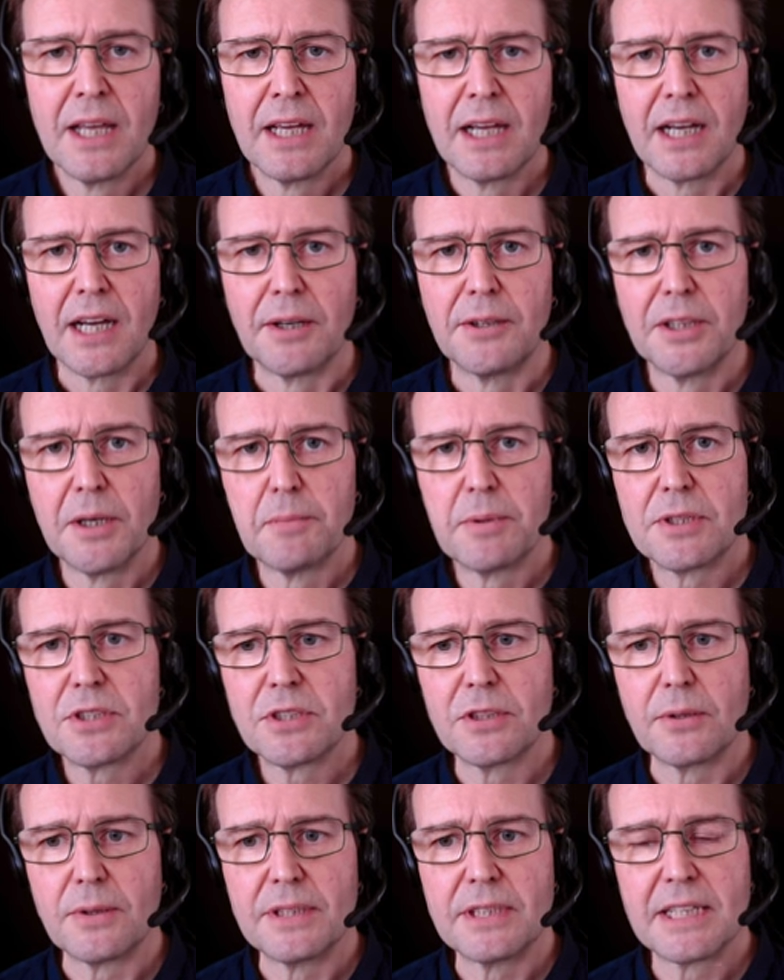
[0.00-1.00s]
Uh, number
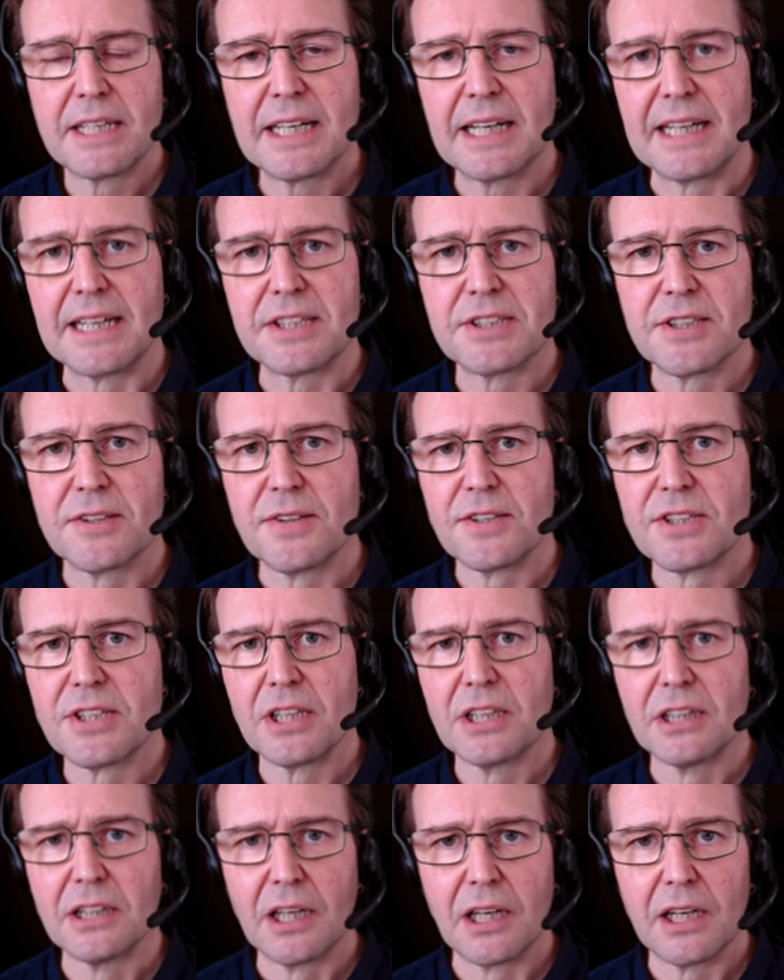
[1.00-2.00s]
two indicates that there's
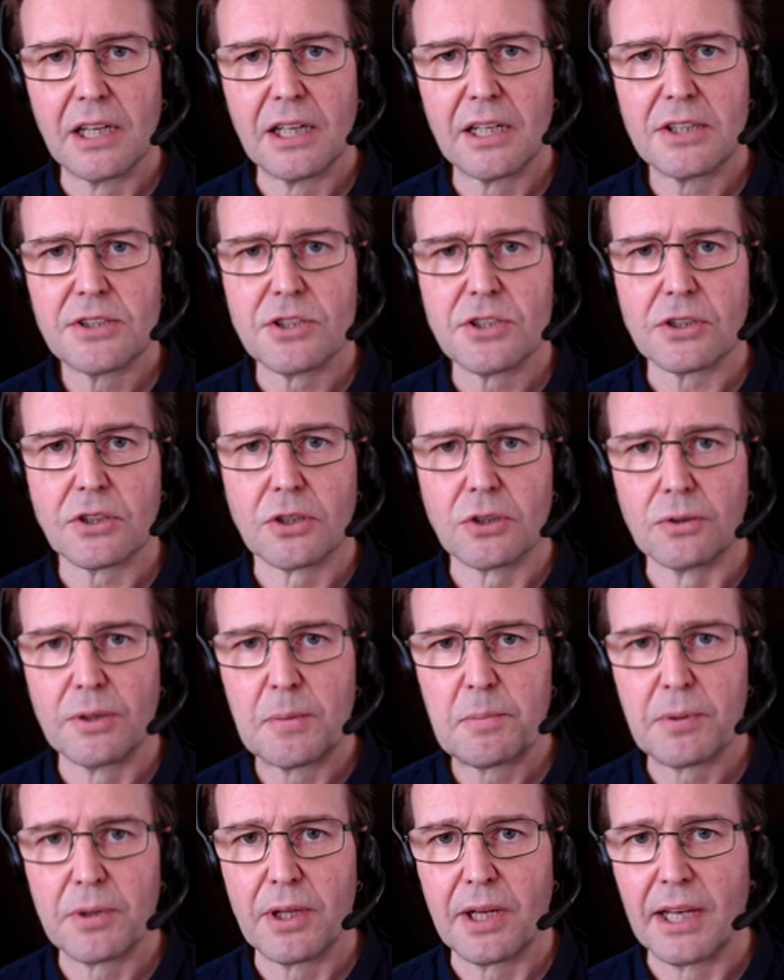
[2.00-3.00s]
a larger
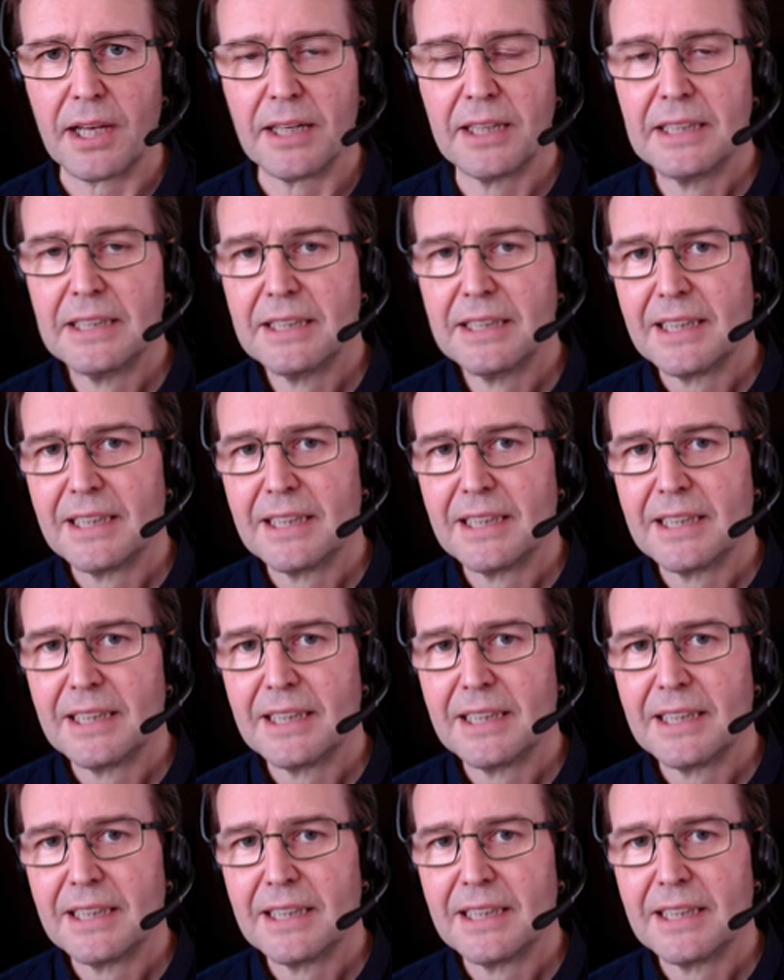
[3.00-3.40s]
grip there